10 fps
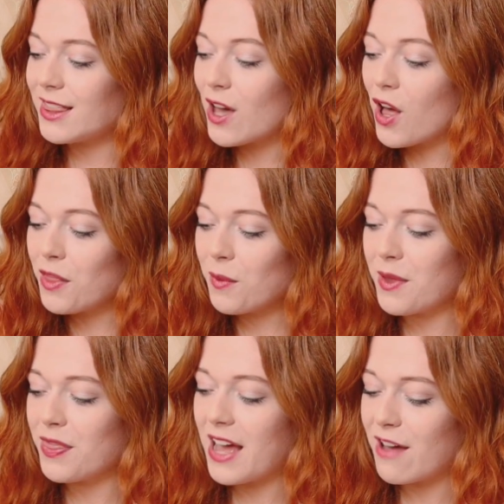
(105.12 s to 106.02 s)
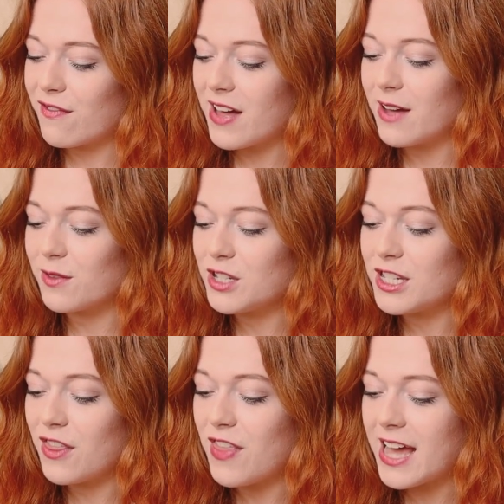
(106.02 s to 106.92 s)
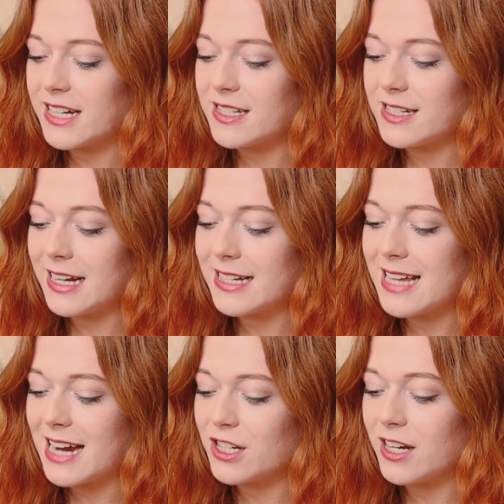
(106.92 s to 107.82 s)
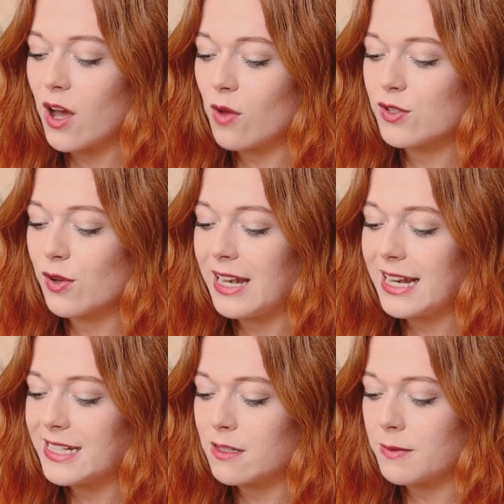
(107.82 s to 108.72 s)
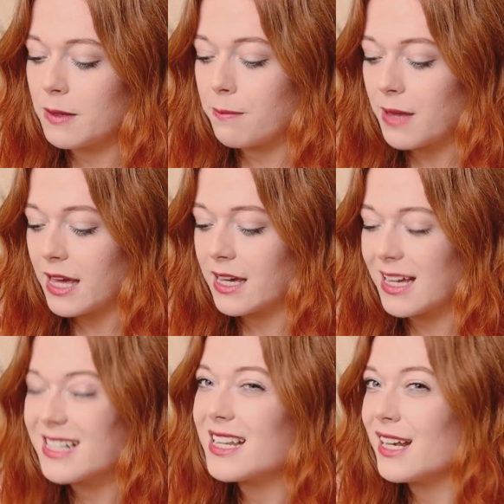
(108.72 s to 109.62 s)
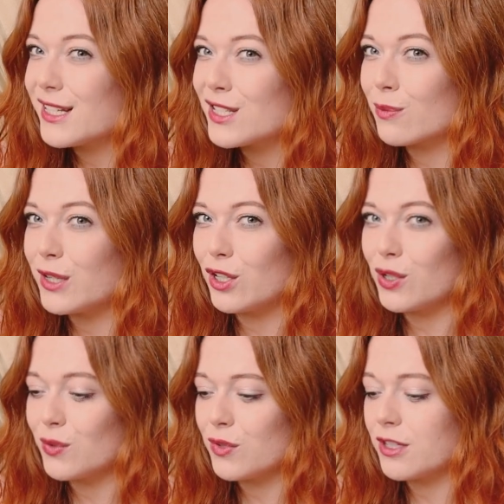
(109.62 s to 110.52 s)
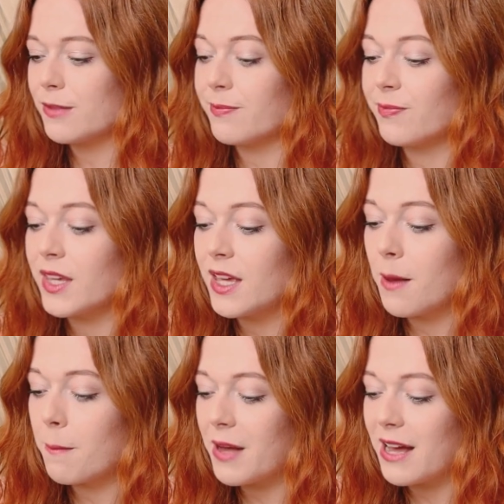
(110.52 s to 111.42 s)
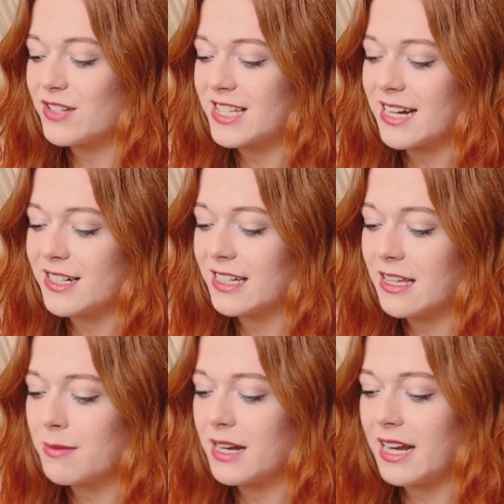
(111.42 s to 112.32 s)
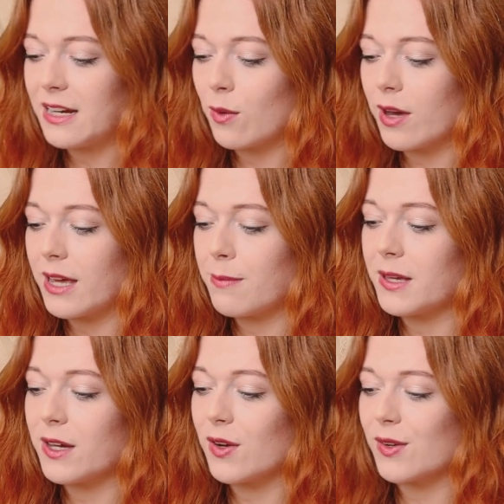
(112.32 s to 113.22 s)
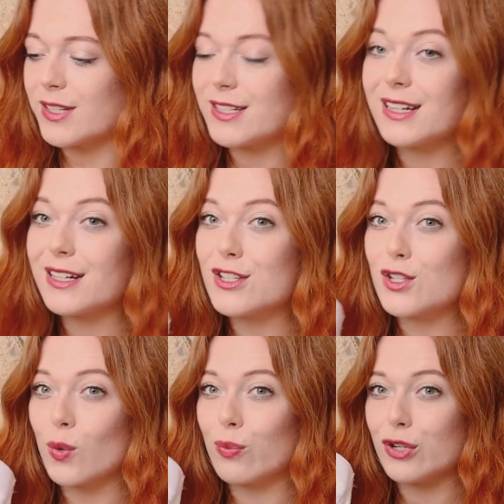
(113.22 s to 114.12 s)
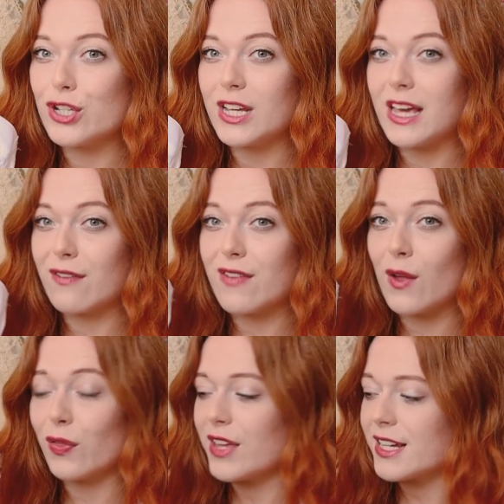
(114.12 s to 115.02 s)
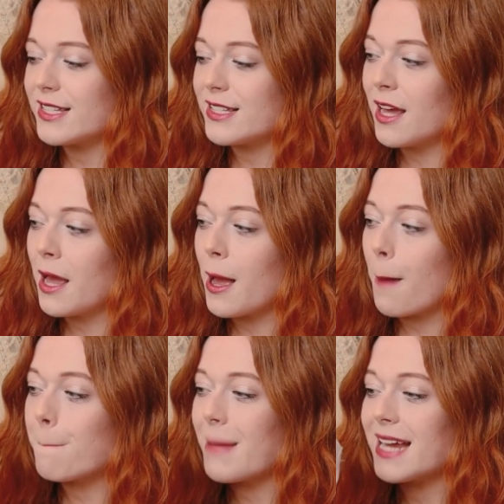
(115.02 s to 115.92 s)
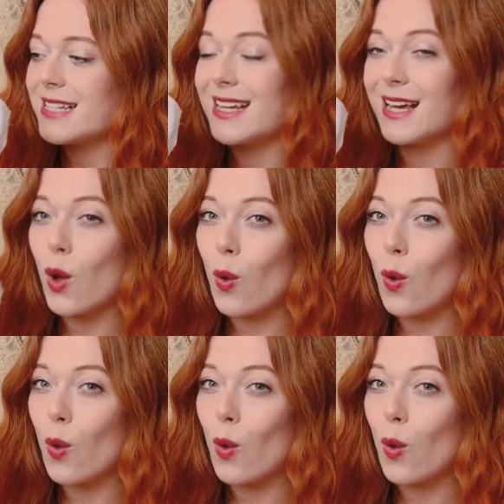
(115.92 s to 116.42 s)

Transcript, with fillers: the other one that I found that is actually also a little bit big it's a little bit loose but I've decided to keep it anyway because it's so pretty I found this amazing